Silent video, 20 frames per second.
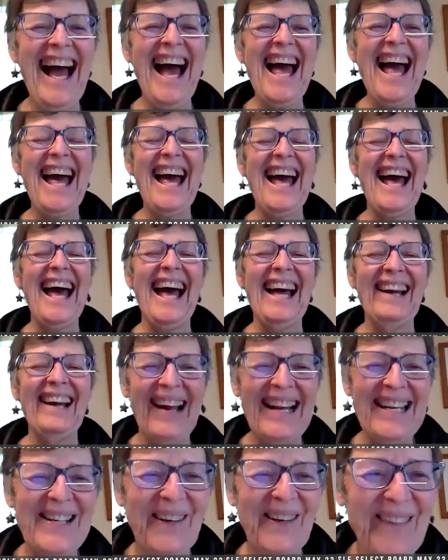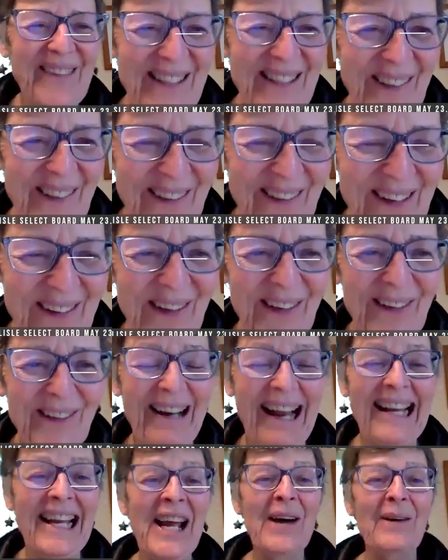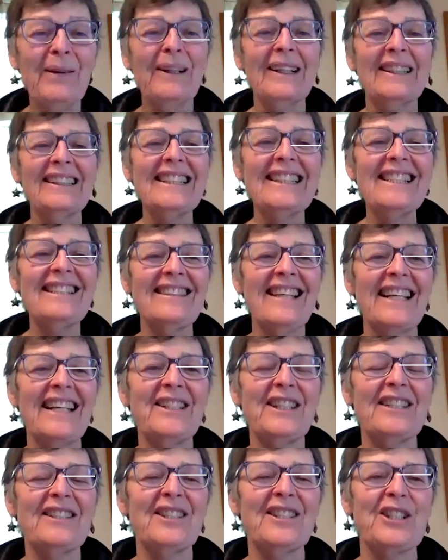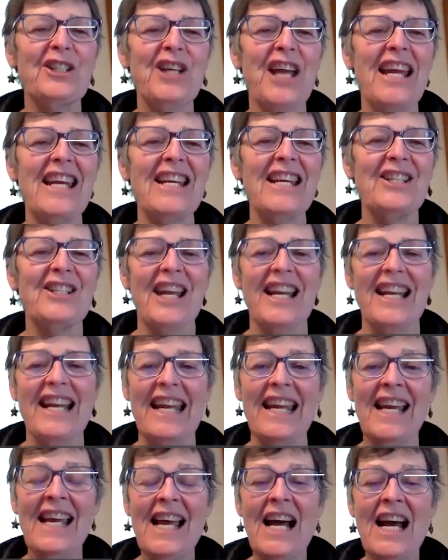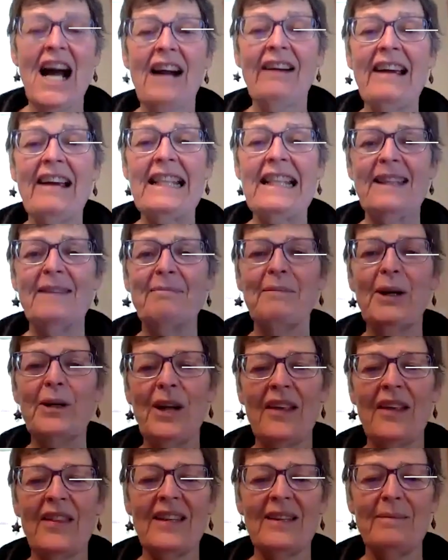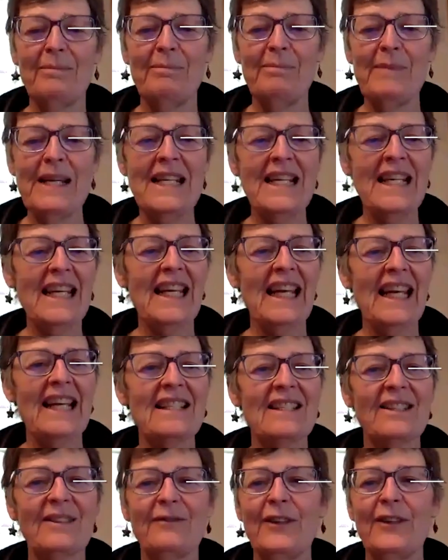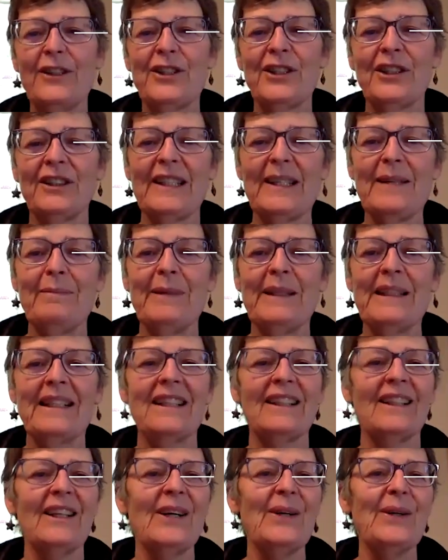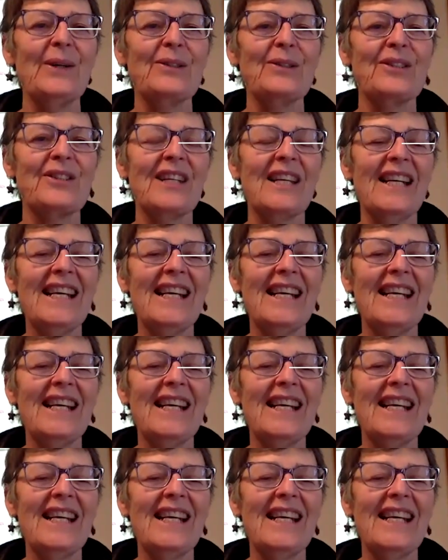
I know, we know the order, right? Well, at least that doesn't change any. All right, the mo, the meeting has officially been closed.